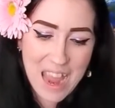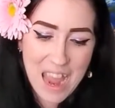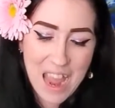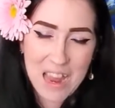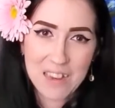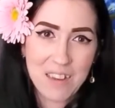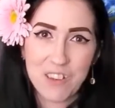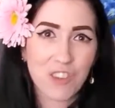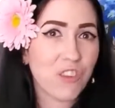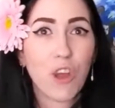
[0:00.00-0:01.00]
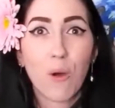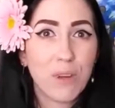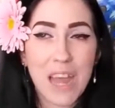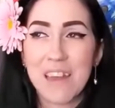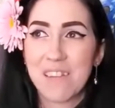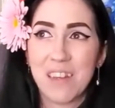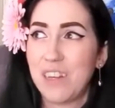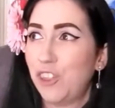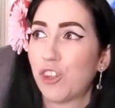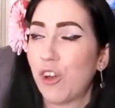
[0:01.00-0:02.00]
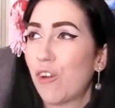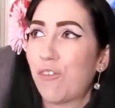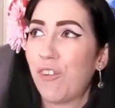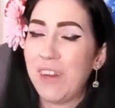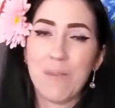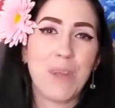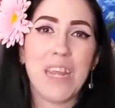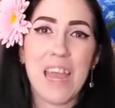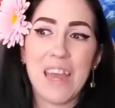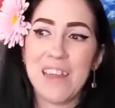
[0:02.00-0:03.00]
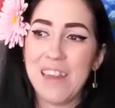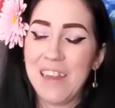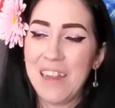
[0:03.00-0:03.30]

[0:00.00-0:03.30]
and just go nuts and enjoy our freedom again.